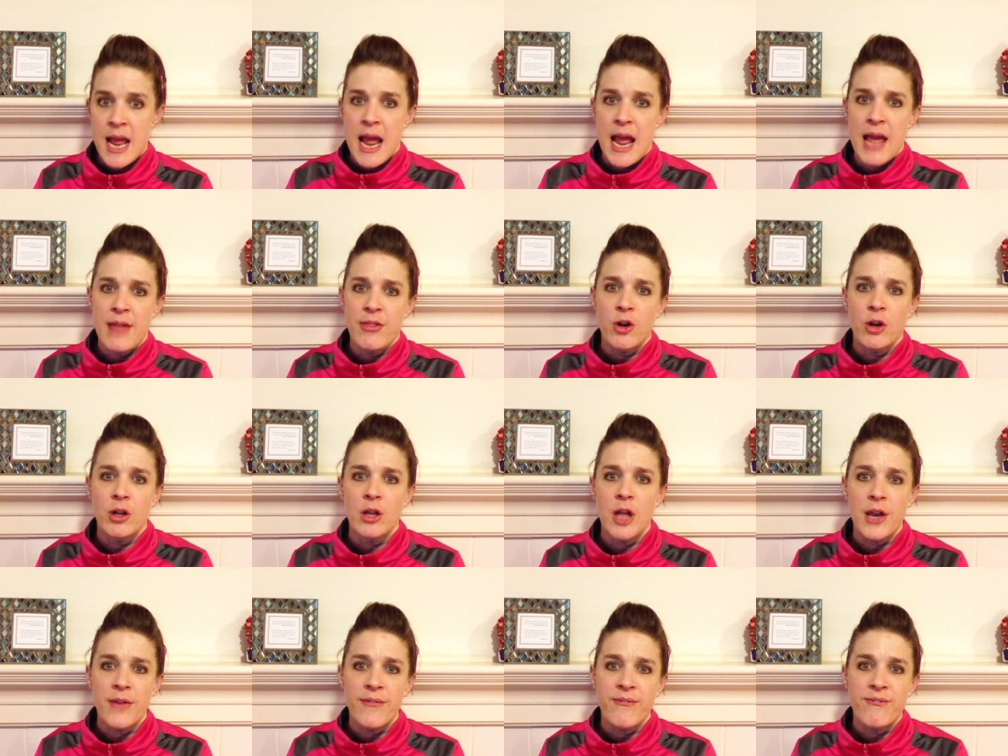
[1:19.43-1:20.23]
And there are a
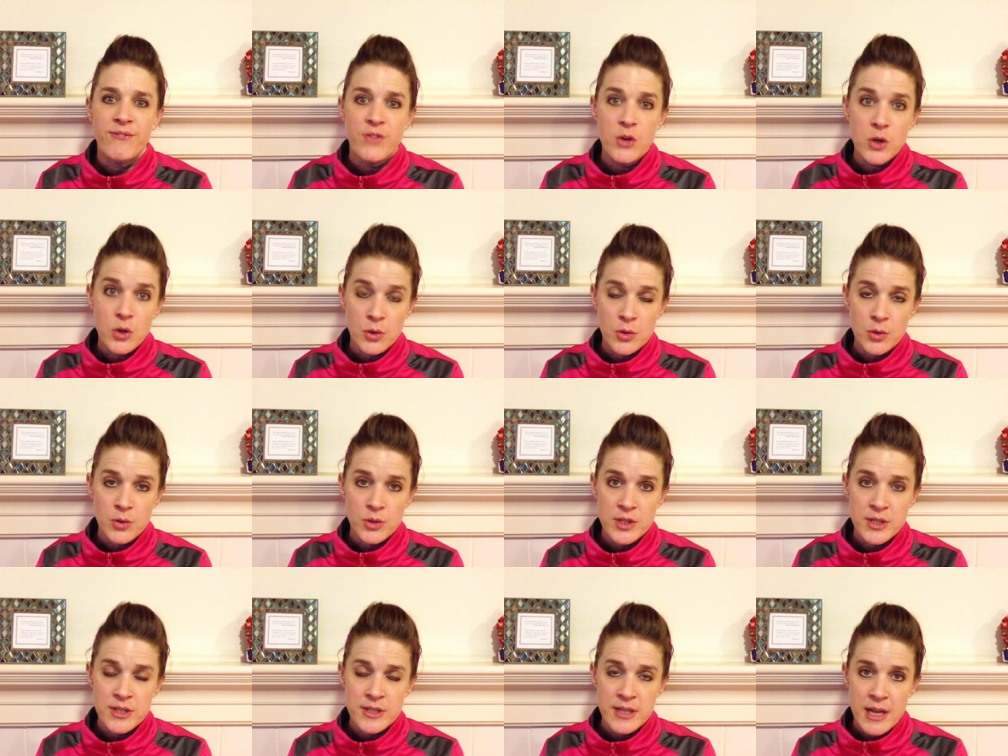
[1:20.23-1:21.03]
lot of
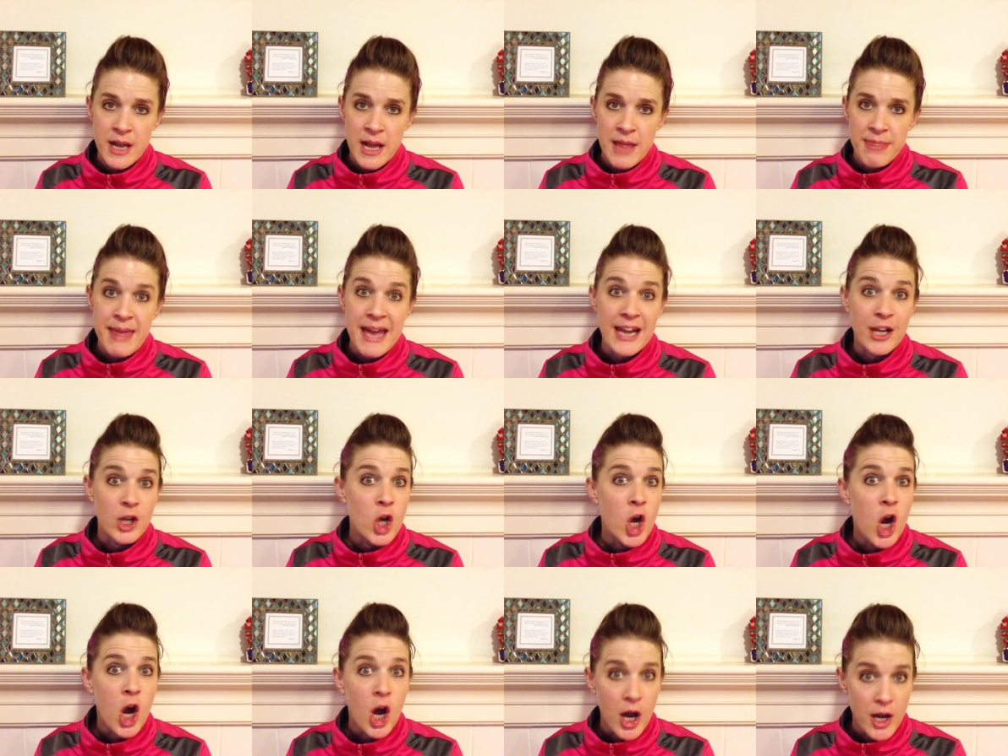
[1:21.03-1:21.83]
foods that
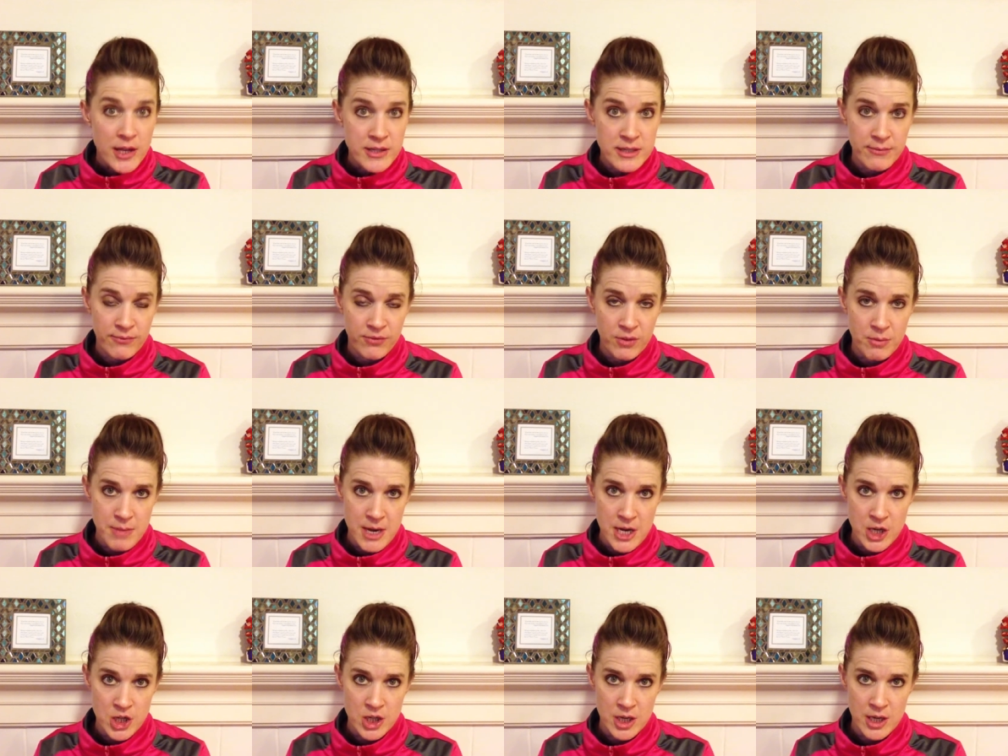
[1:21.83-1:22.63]
cause
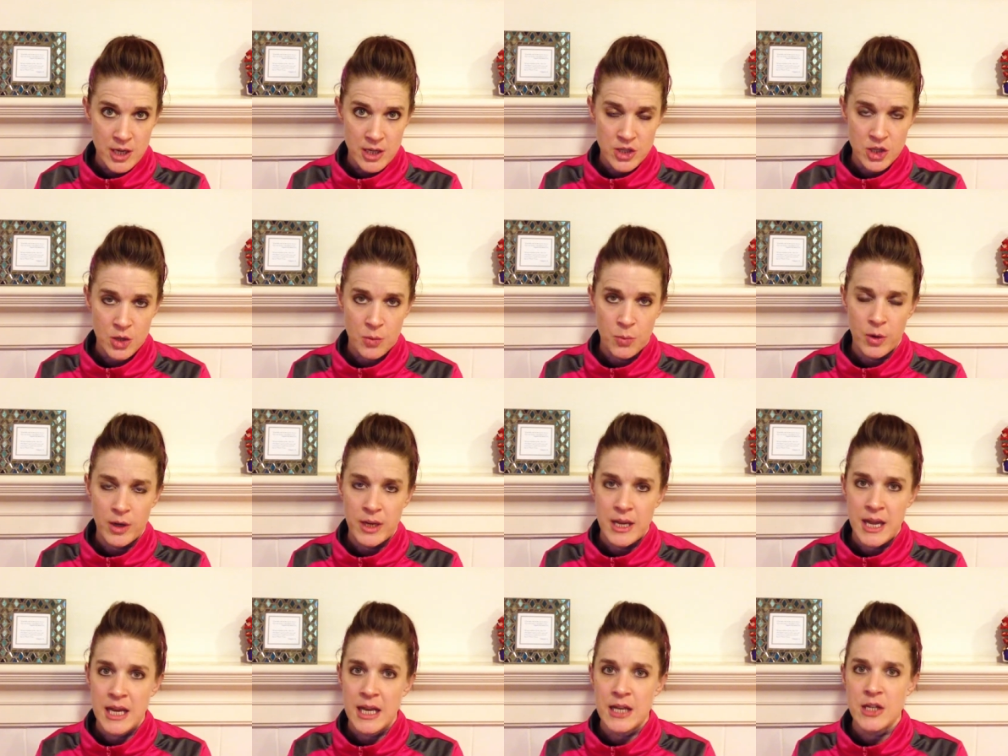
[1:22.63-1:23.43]
inflammation. So we're
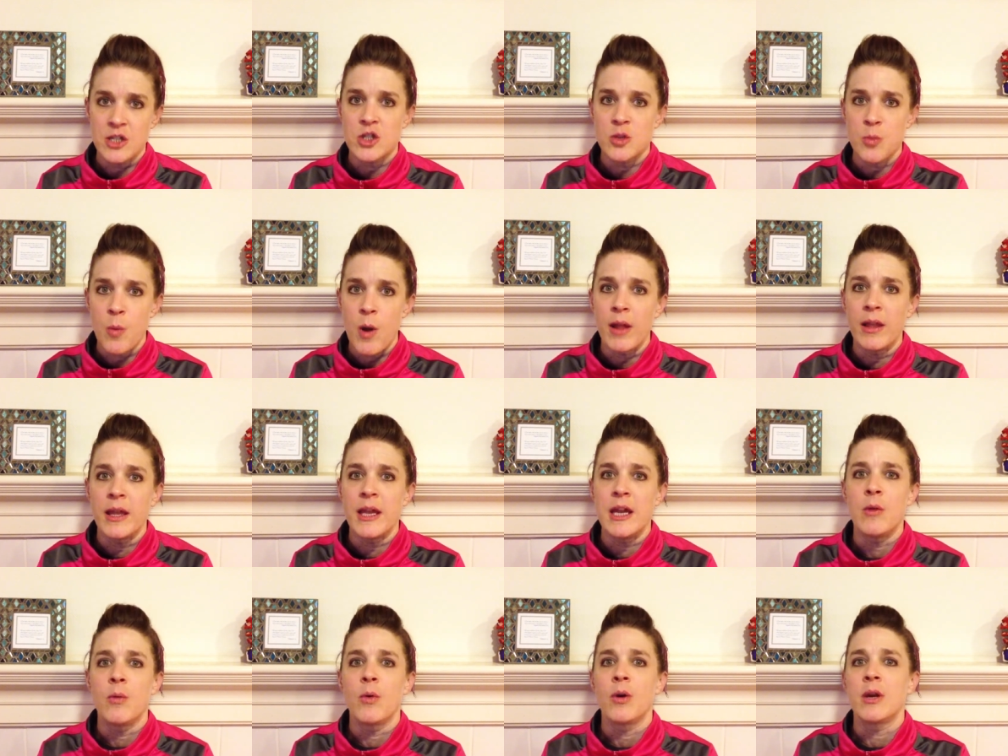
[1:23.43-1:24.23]
getting
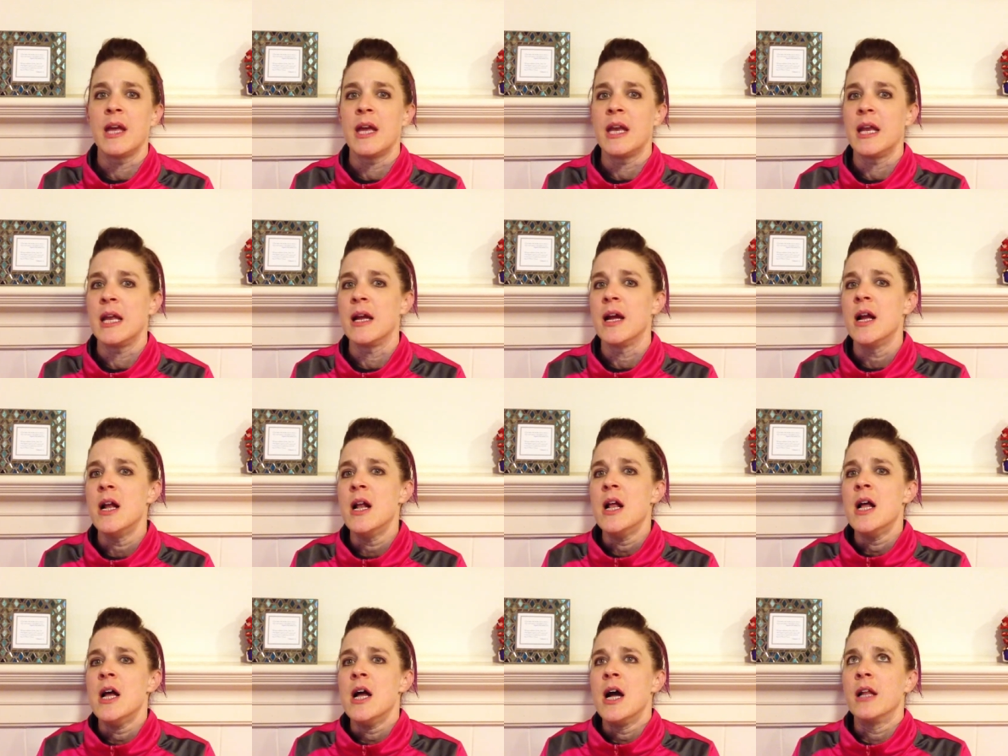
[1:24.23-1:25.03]
swelling, we're getting
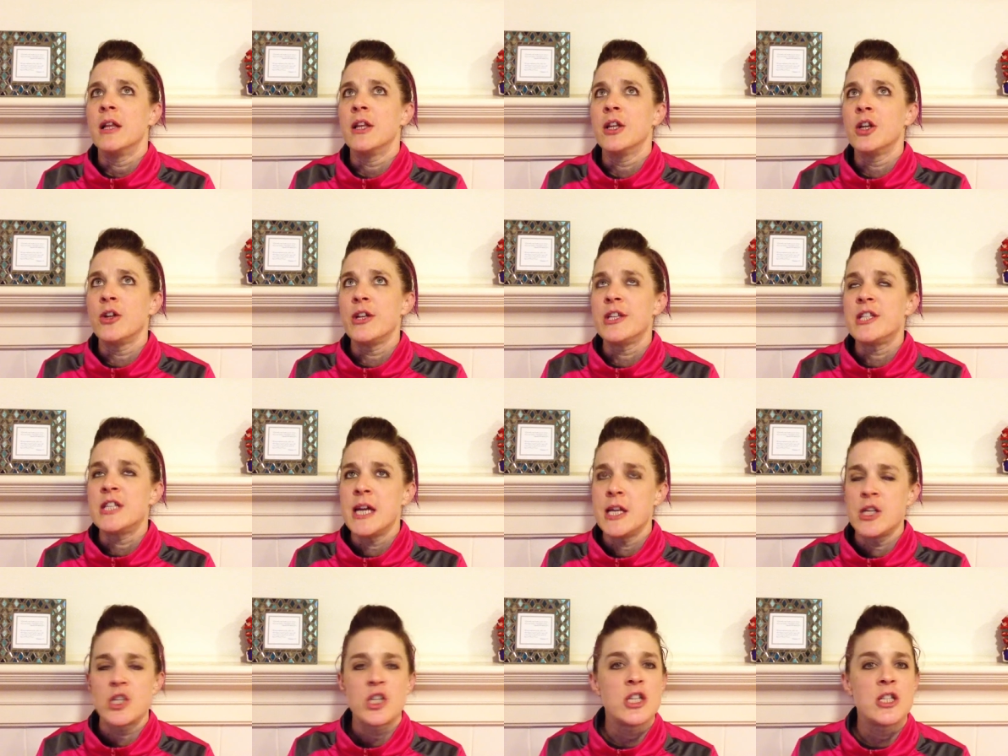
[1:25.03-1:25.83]
a little
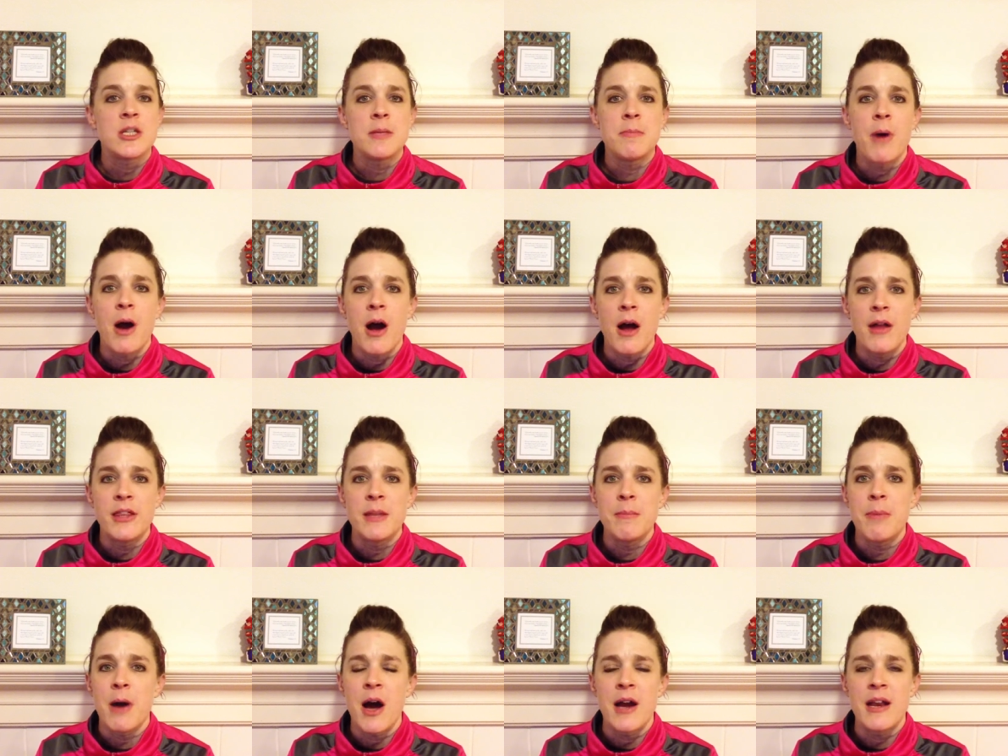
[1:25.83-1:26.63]
attention to bo-
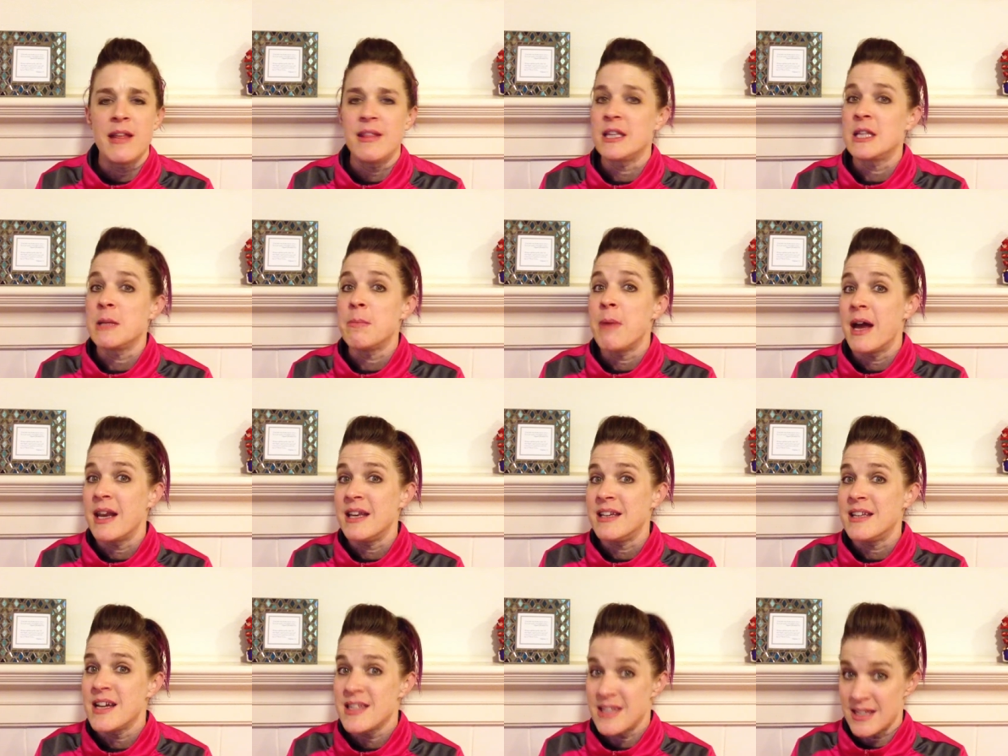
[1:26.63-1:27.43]
the body that the body
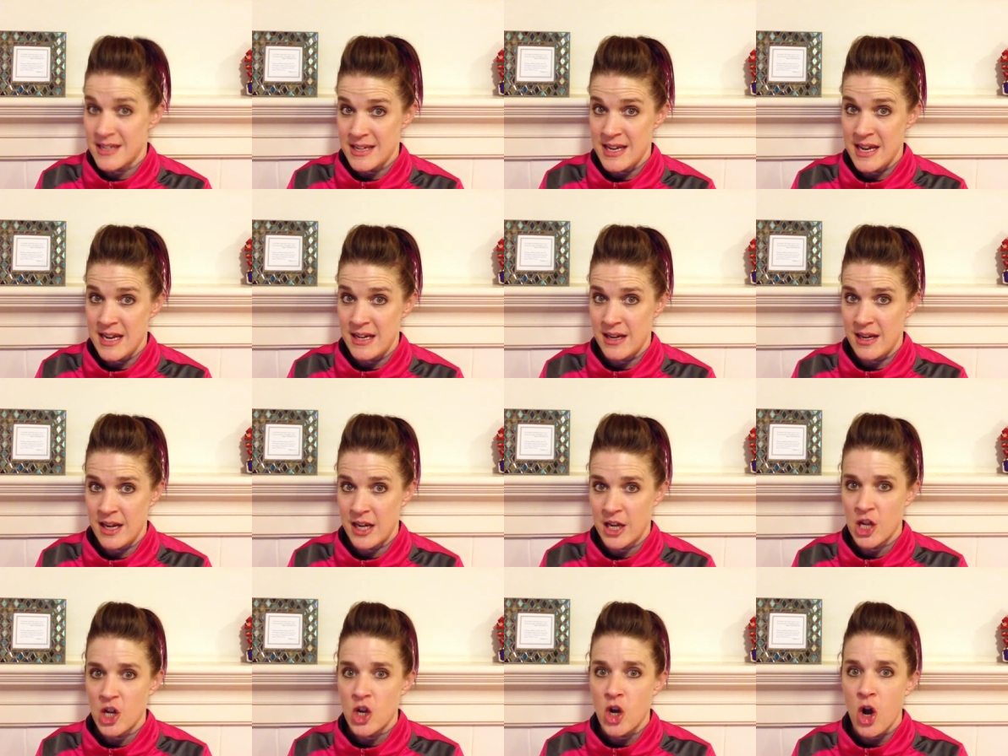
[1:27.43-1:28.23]
doesn't need. And
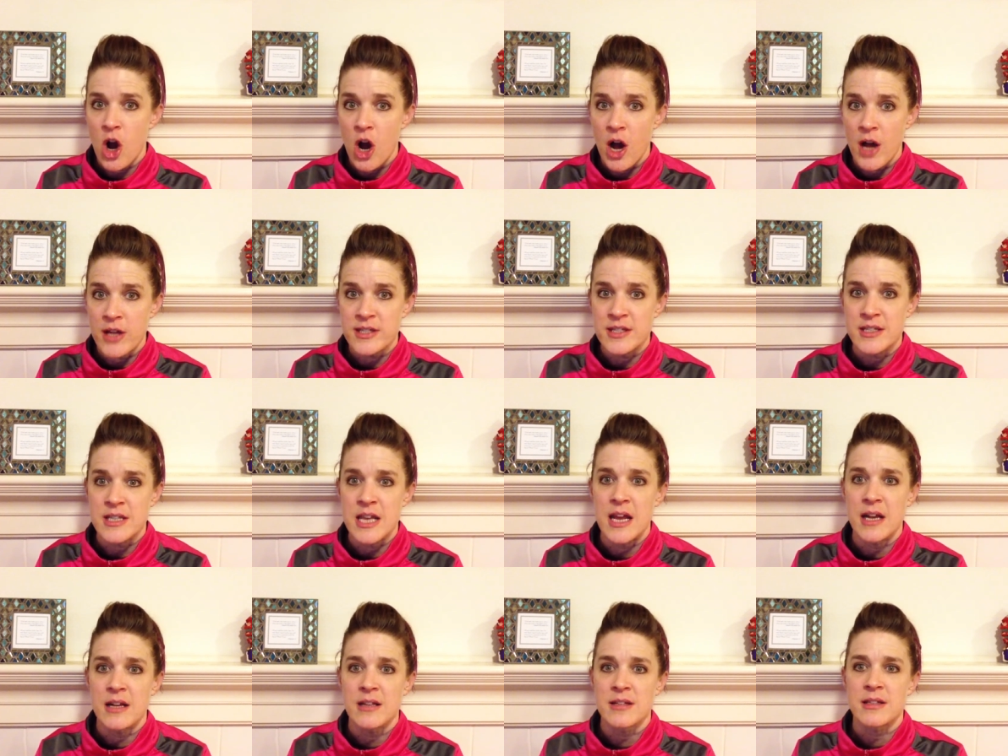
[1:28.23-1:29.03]
it can cause
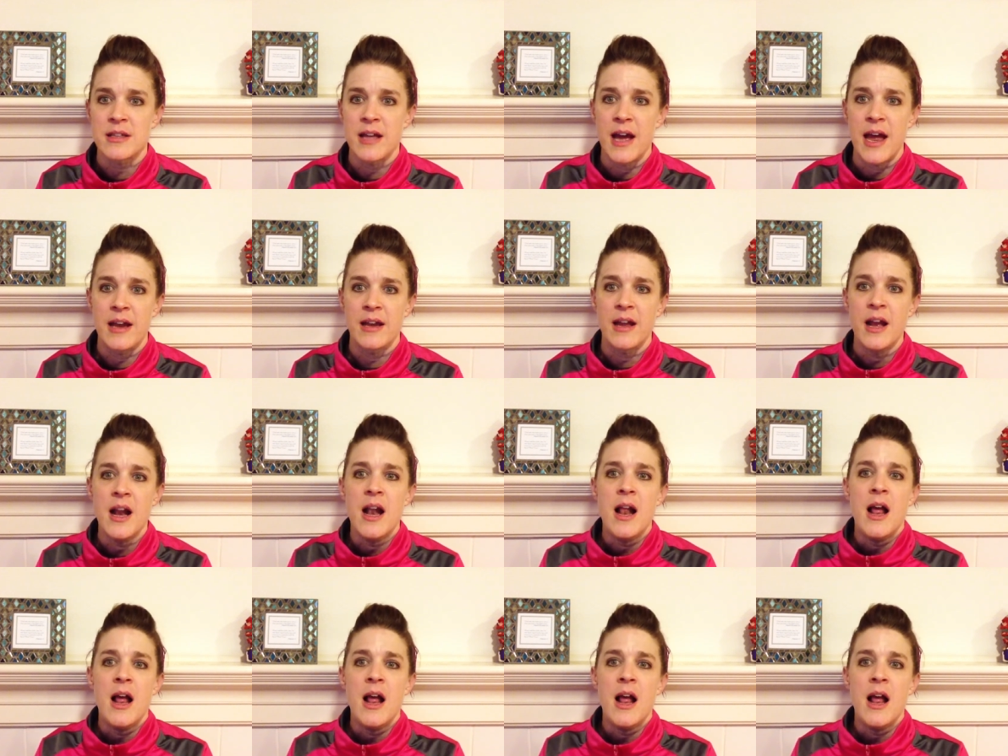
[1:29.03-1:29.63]
things like